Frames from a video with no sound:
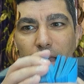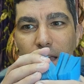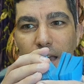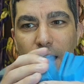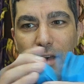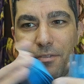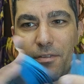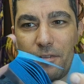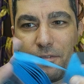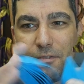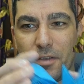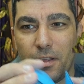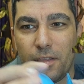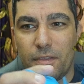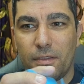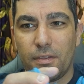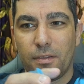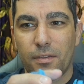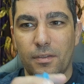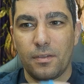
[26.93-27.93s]
half of
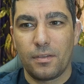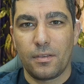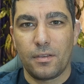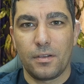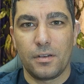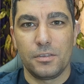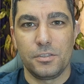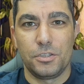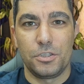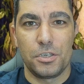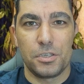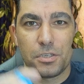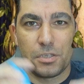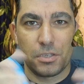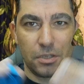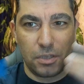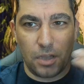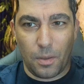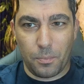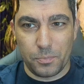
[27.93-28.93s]
it
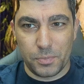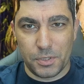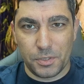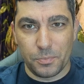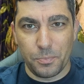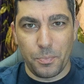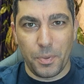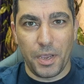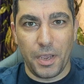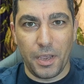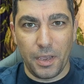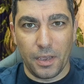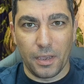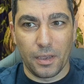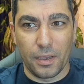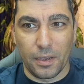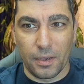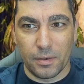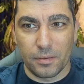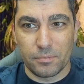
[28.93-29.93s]
just stops
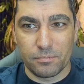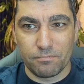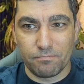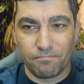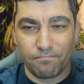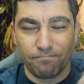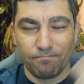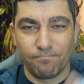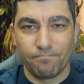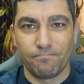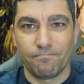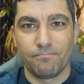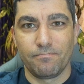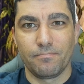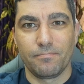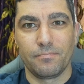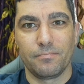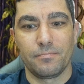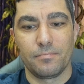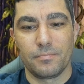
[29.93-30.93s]
being
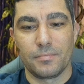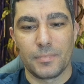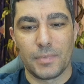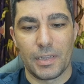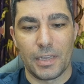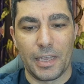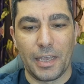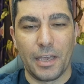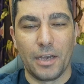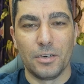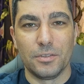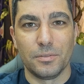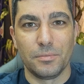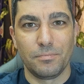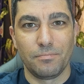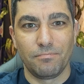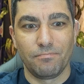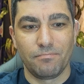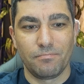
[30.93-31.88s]
legal.